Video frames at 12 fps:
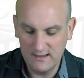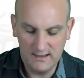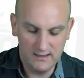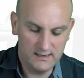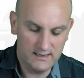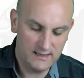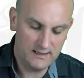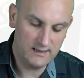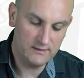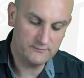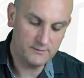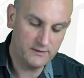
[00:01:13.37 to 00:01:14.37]
and here
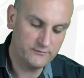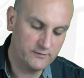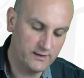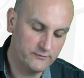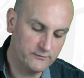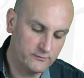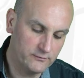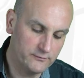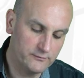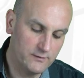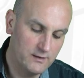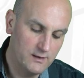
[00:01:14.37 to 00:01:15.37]
is my science
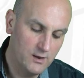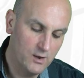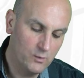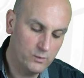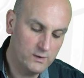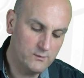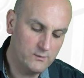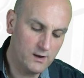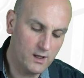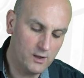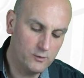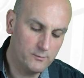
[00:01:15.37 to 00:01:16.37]
scores, we would
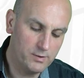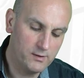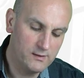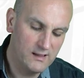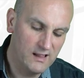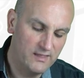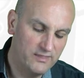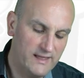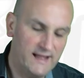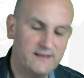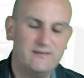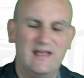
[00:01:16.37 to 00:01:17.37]
hope
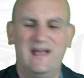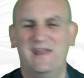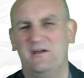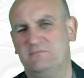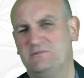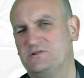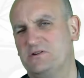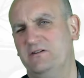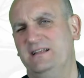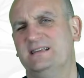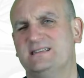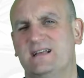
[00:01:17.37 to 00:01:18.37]
that, and I'm
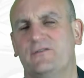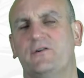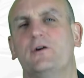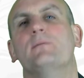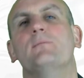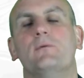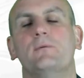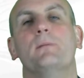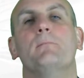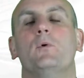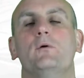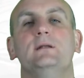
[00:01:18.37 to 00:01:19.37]
sorry this sounds horrible, but the
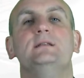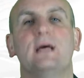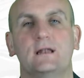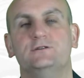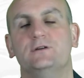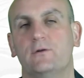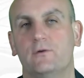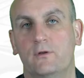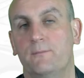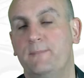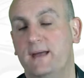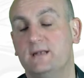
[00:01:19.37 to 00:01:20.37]
more intelligent
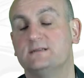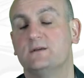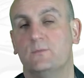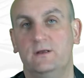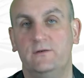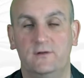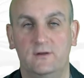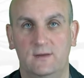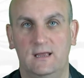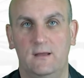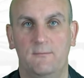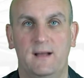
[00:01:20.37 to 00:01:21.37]
or the better someone is
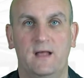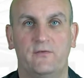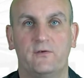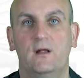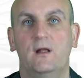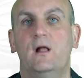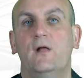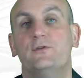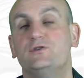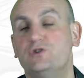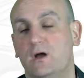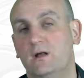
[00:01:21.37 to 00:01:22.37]
doing in maths,
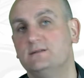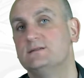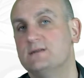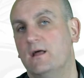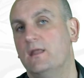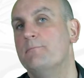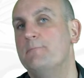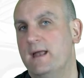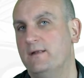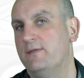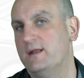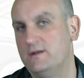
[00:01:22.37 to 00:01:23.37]
the chances are the
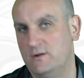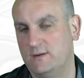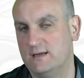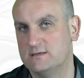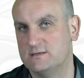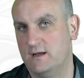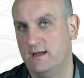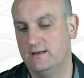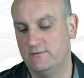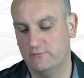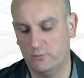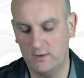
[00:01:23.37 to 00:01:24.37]
better they're doing in
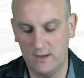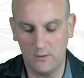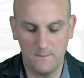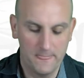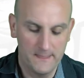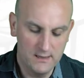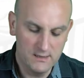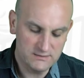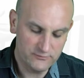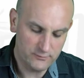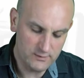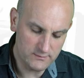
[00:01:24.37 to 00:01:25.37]
science as well.
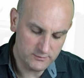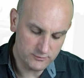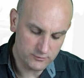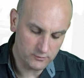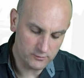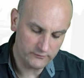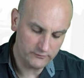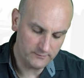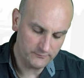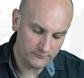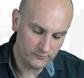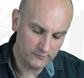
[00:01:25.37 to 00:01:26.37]
So if we were to draw
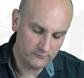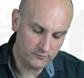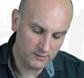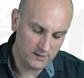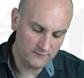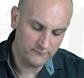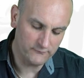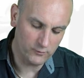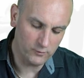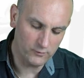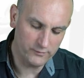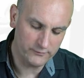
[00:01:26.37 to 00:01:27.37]
some sort of graph of
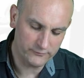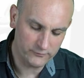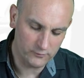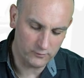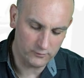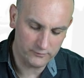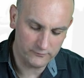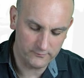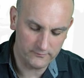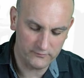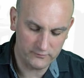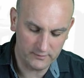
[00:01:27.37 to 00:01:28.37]
all the scores
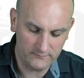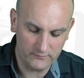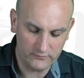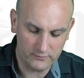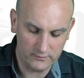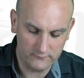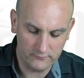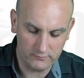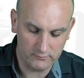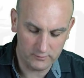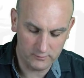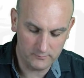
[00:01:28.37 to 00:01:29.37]
from some sort of
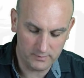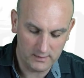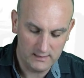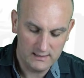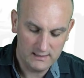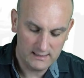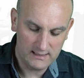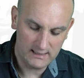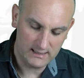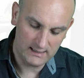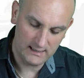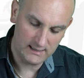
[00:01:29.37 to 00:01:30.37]
group
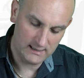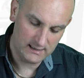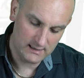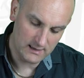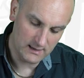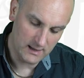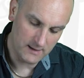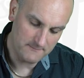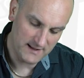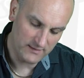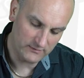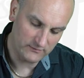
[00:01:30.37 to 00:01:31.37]
in
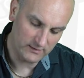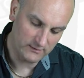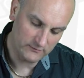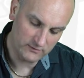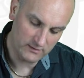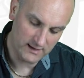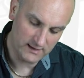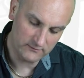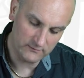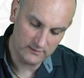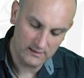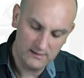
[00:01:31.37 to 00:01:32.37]
maths and
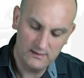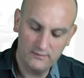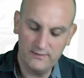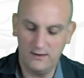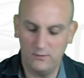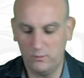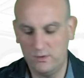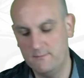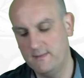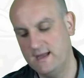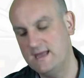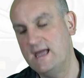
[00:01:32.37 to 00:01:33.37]
science, then we
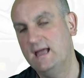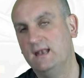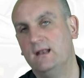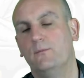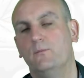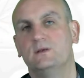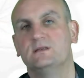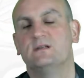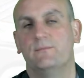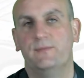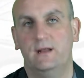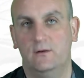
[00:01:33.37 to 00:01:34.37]
may end up with
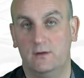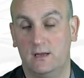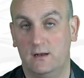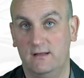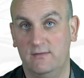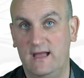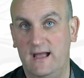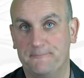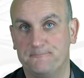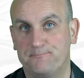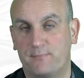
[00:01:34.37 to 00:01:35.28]
something looking like that.